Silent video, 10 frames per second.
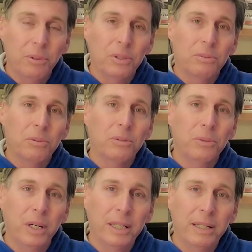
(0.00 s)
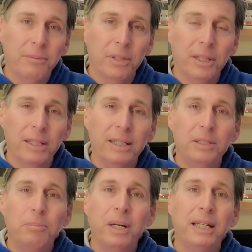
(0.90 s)
of World War I, and it really
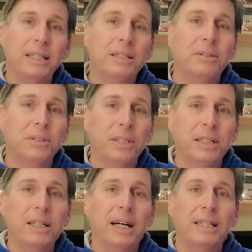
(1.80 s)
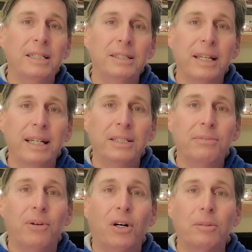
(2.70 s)
depended on the United States
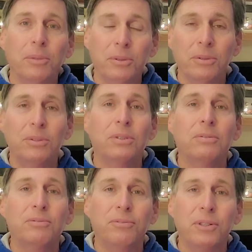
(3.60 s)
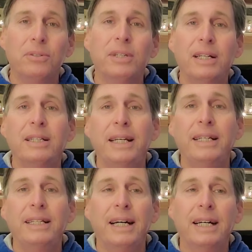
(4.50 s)
farmers to fill that
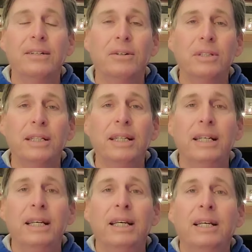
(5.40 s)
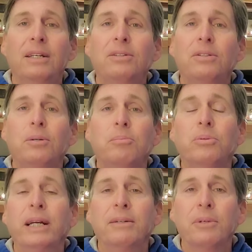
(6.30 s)
need, not only to
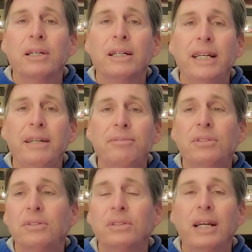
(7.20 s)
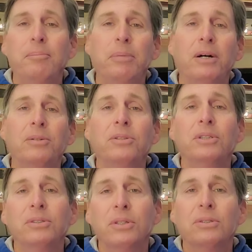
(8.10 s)
bring relief to, say,
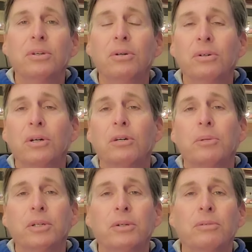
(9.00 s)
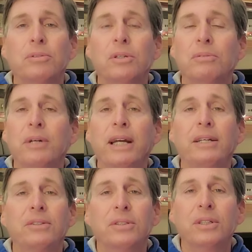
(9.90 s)
Belgians, as Herbert Hoover
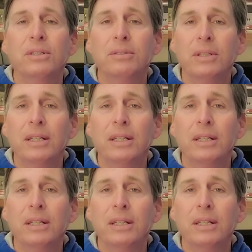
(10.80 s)
arranged in